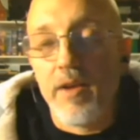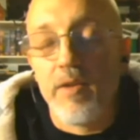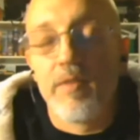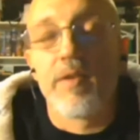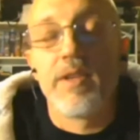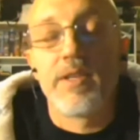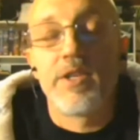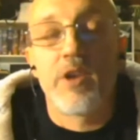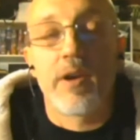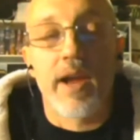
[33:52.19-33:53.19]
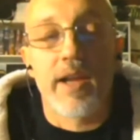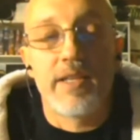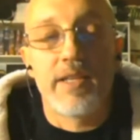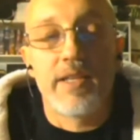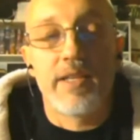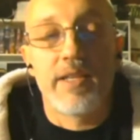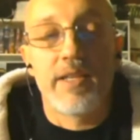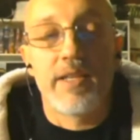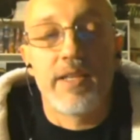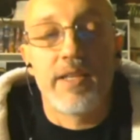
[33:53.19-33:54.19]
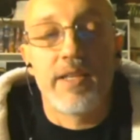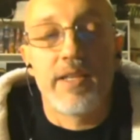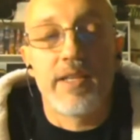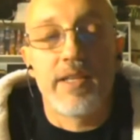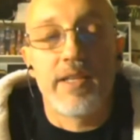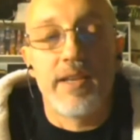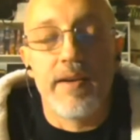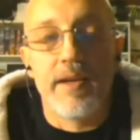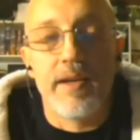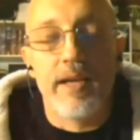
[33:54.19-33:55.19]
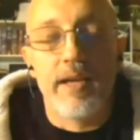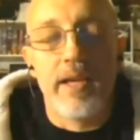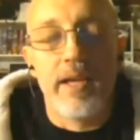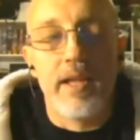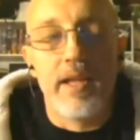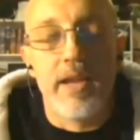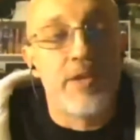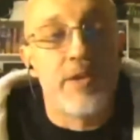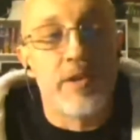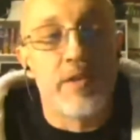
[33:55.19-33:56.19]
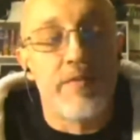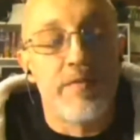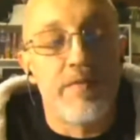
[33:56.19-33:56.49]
over this shared activity, it really took